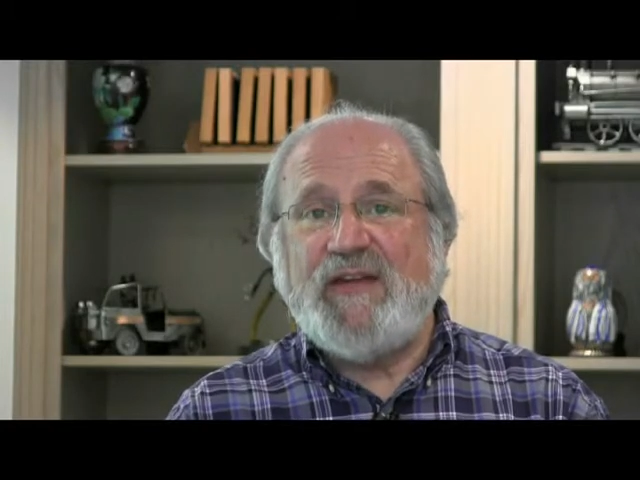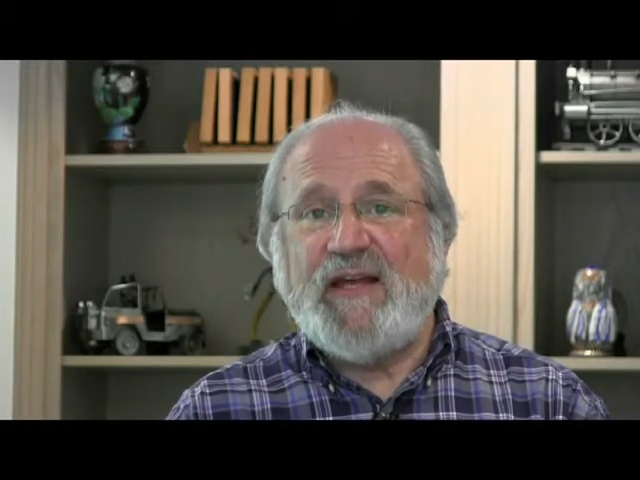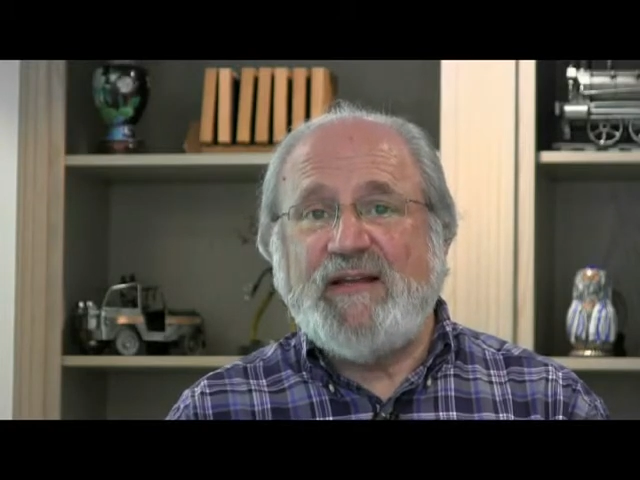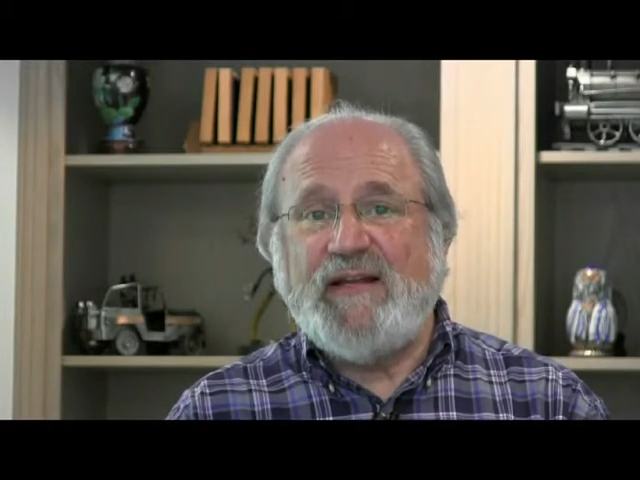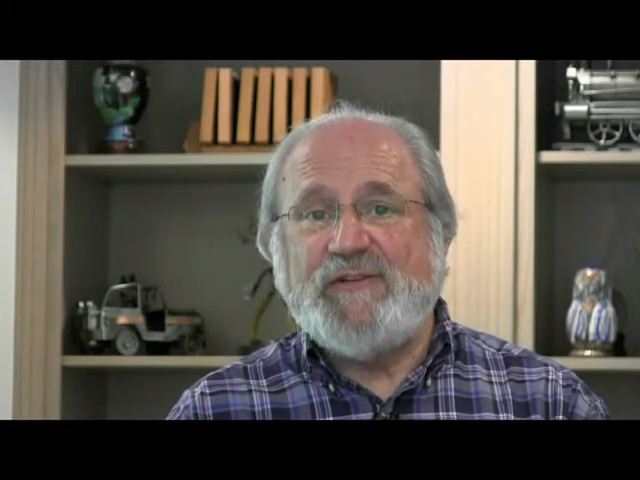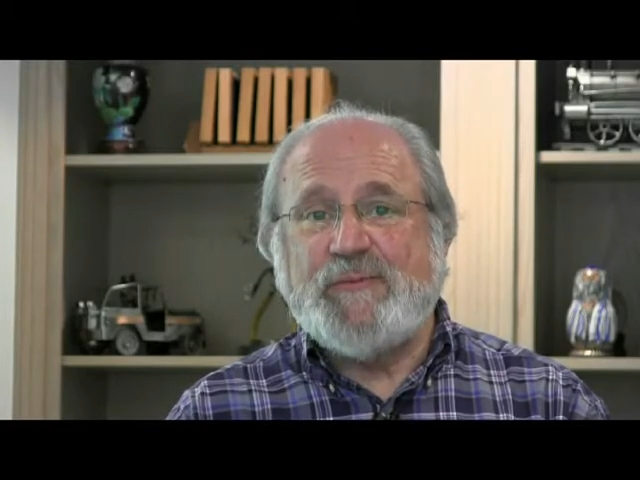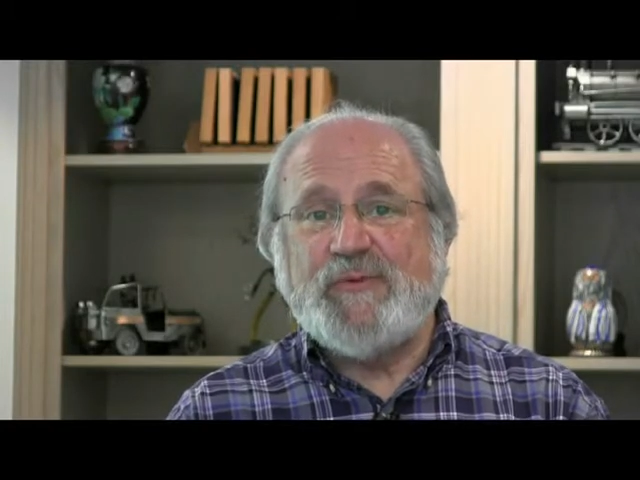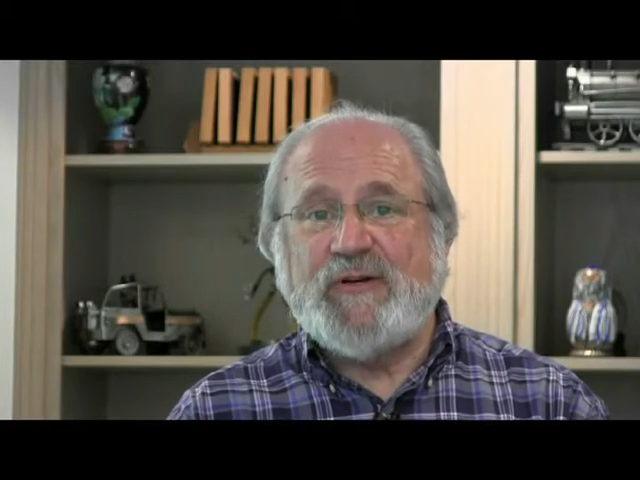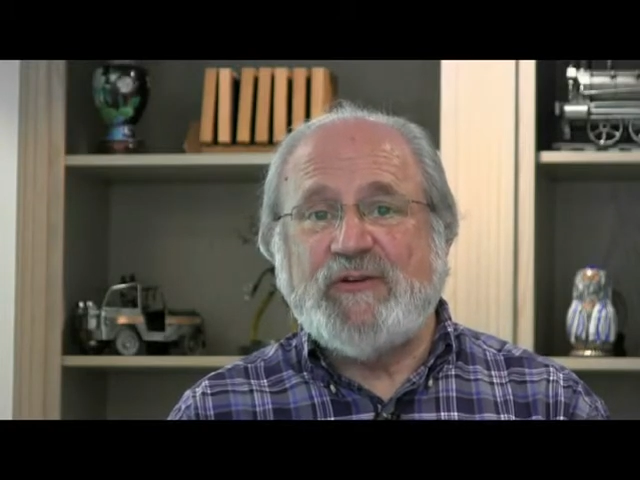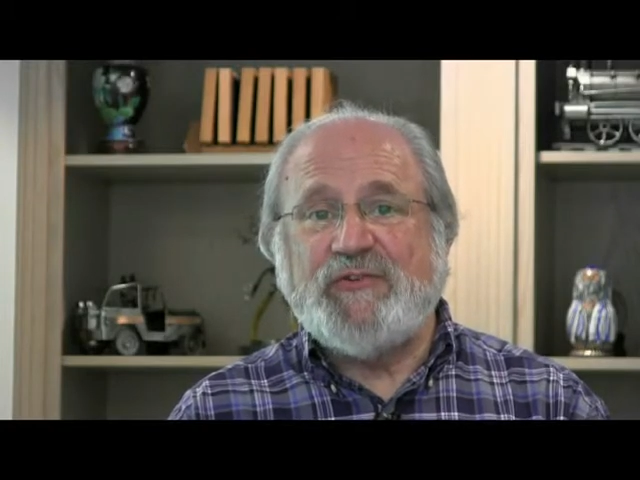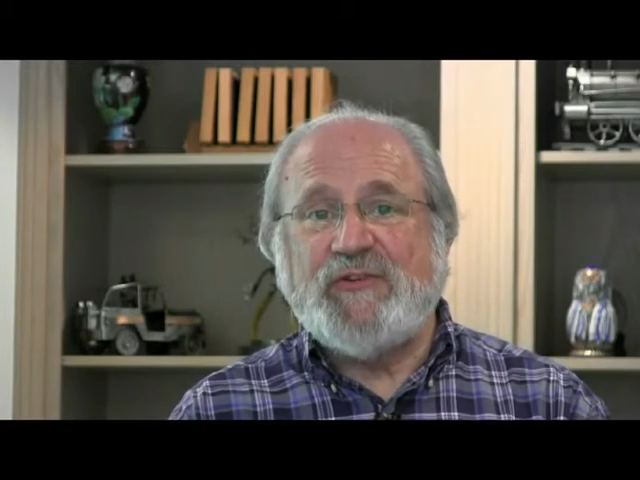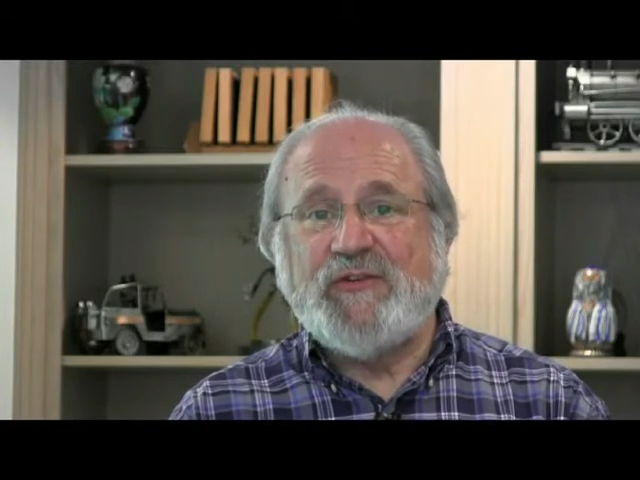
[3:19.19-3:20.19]
and
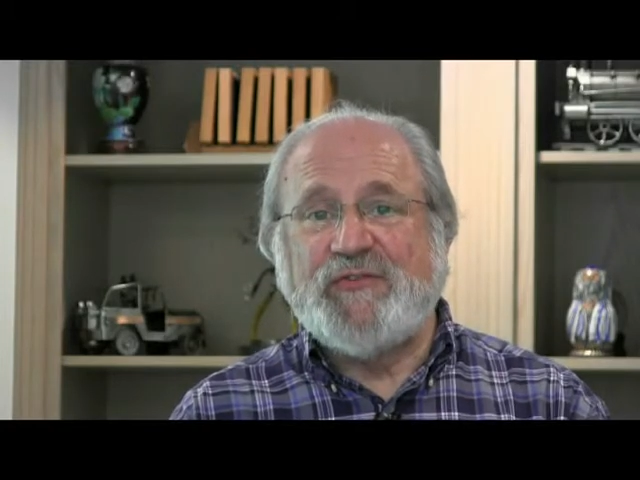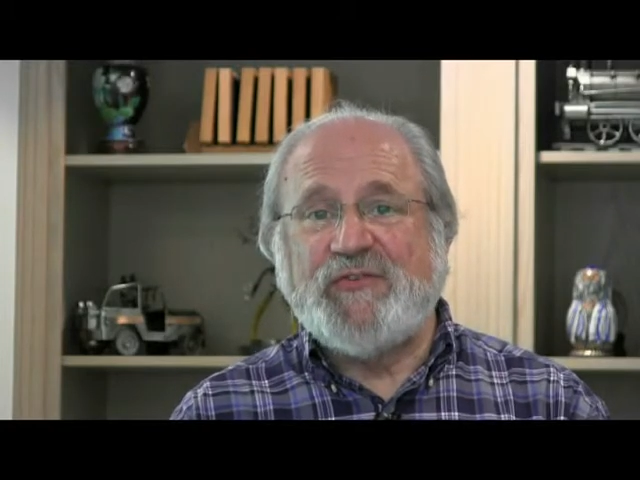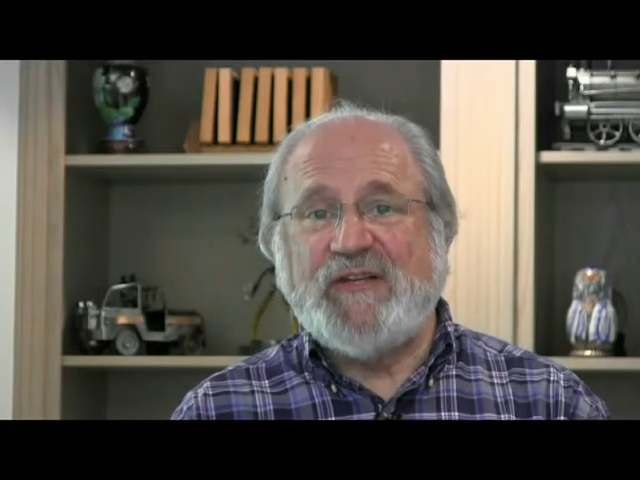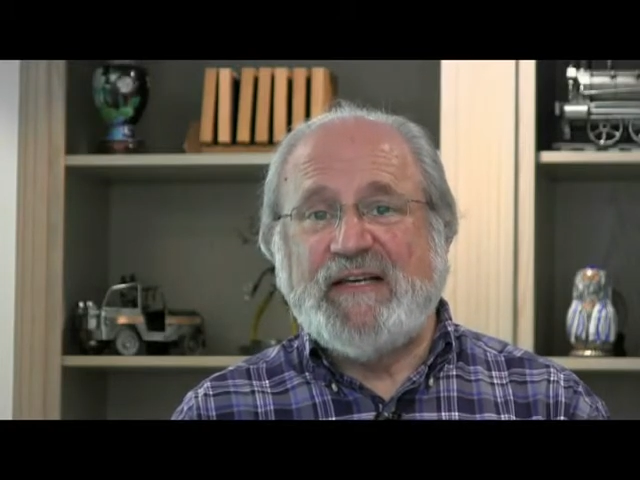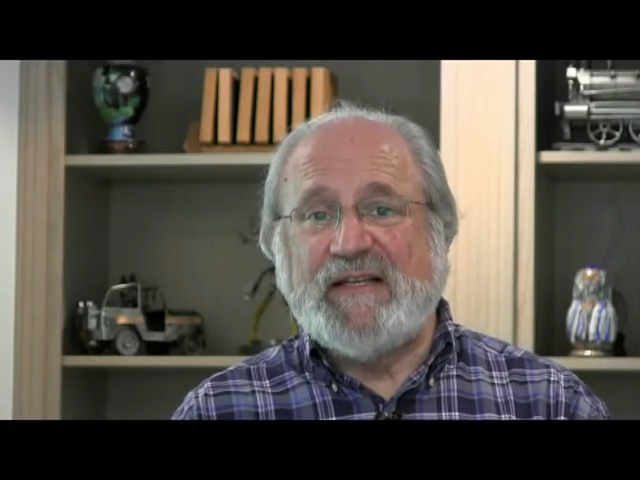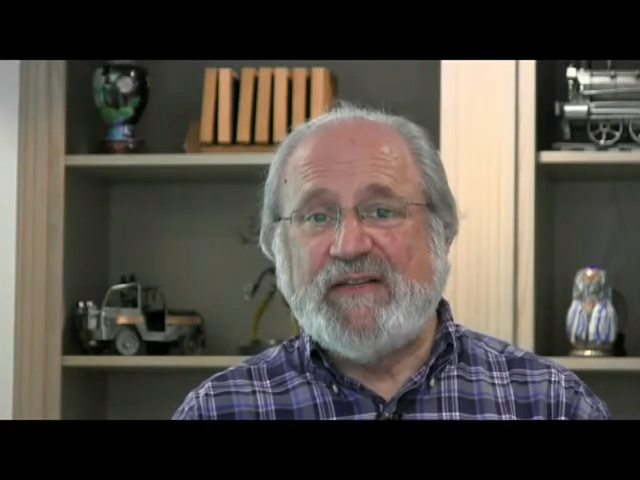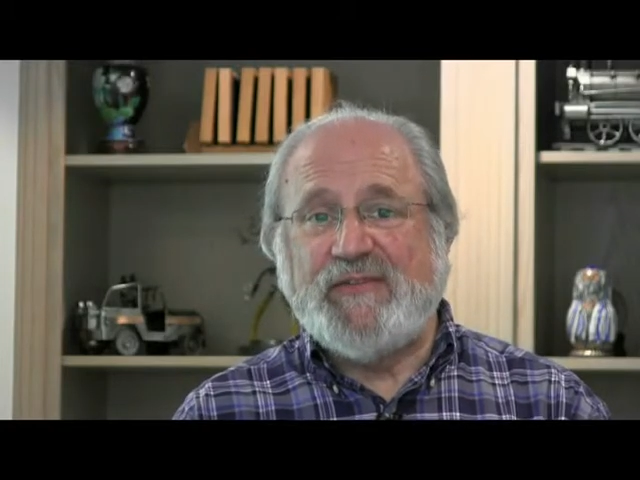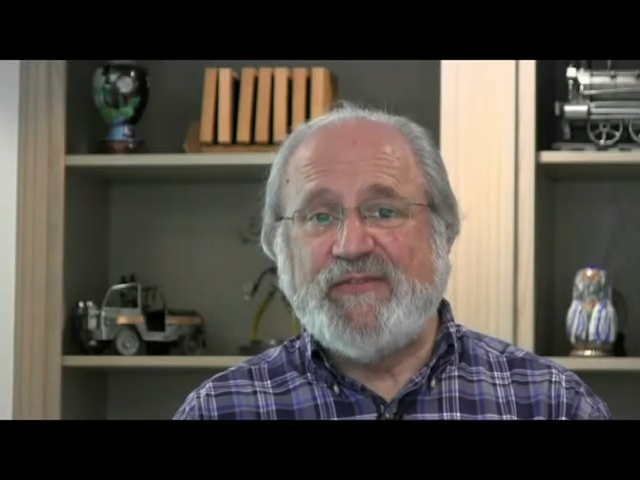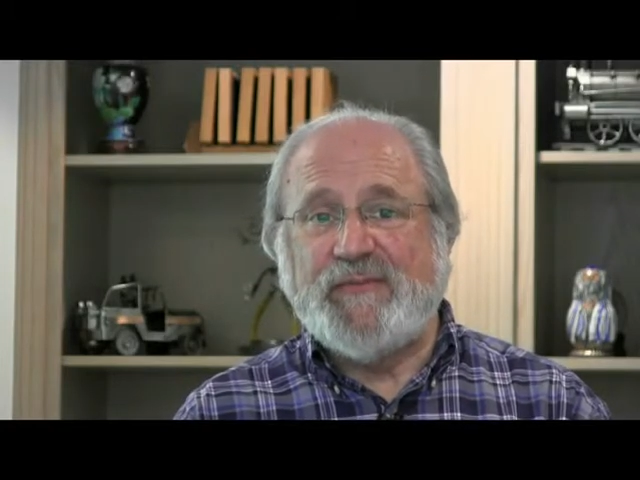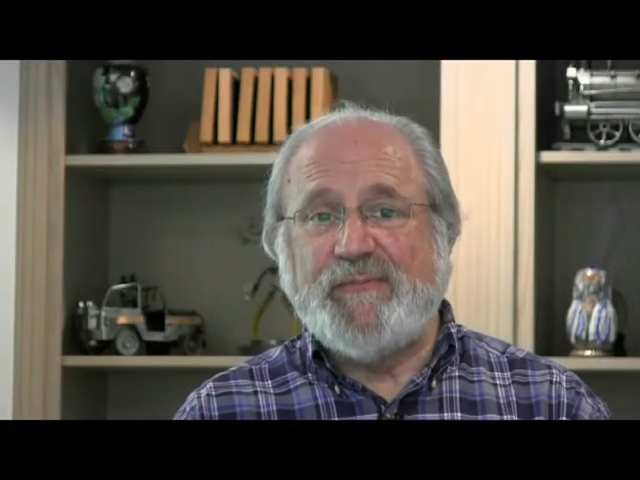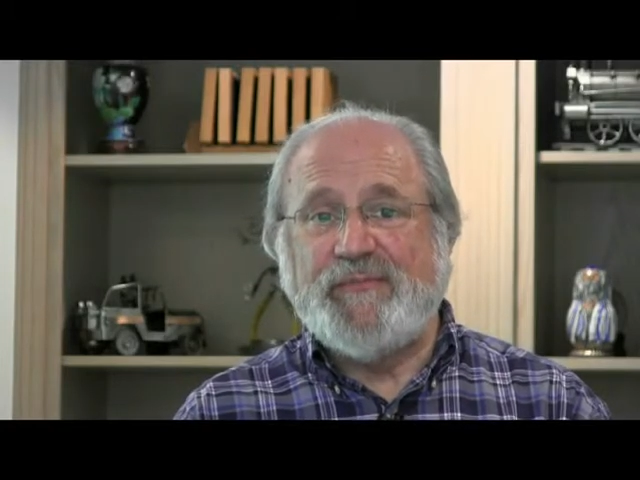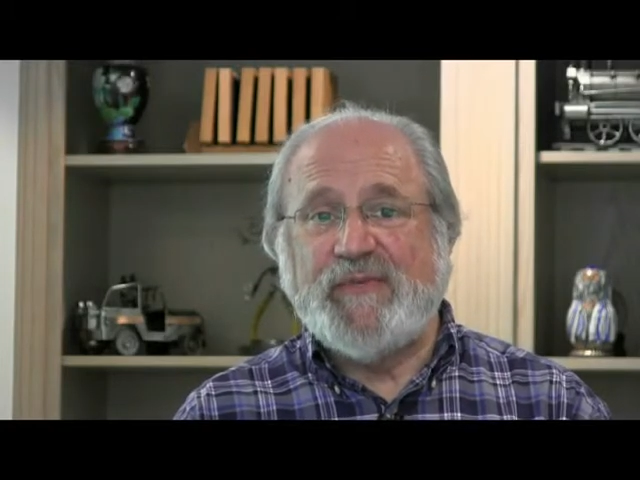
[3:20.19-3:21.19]
interpersonal skills.